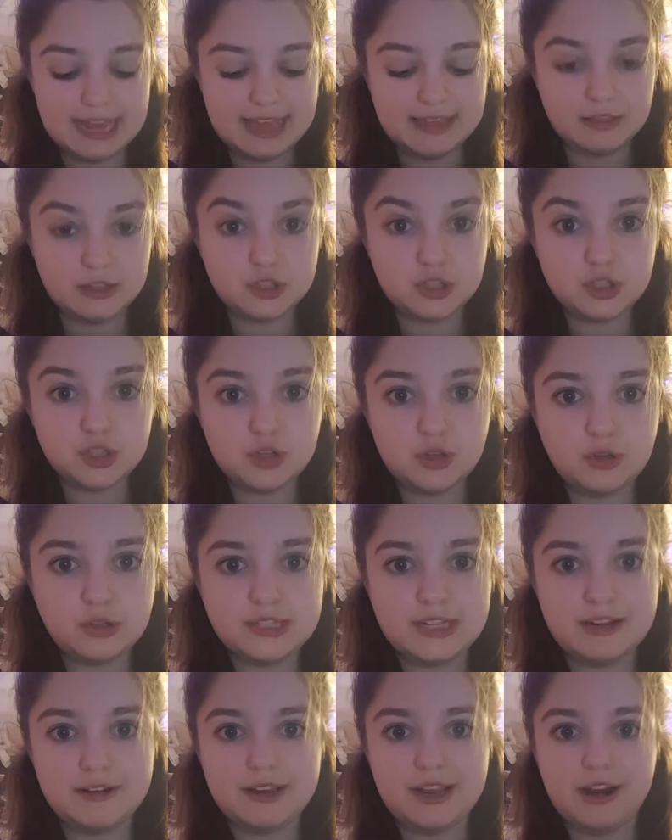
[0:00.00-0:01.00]
and the skull
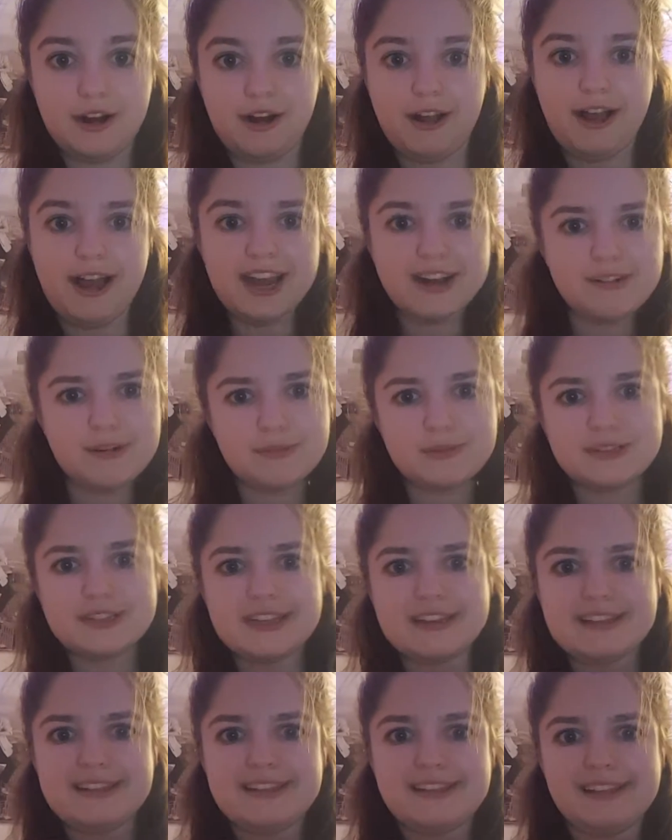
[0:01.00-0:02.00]
down here kind of
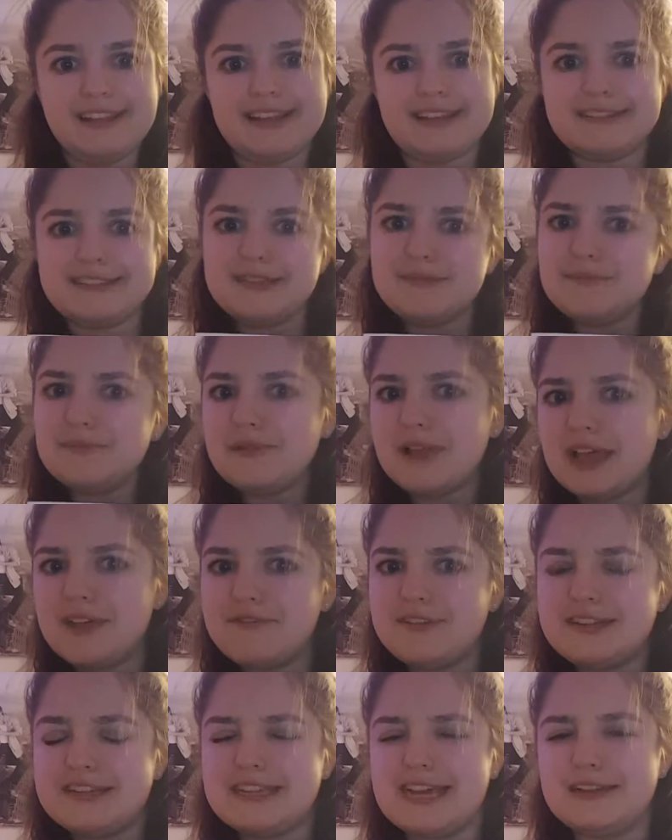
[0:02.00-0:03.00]
represented like some
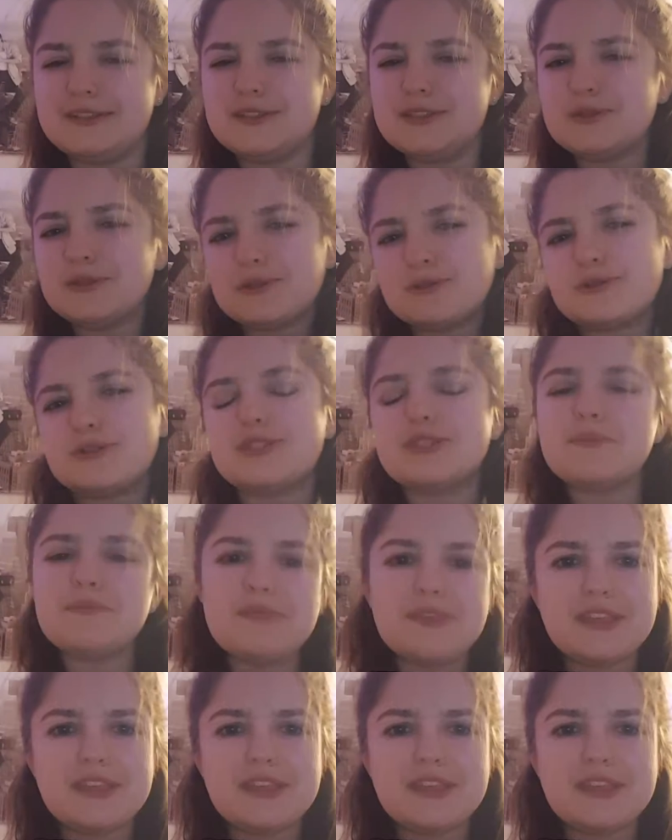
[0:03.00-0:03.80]
life and death. So there's some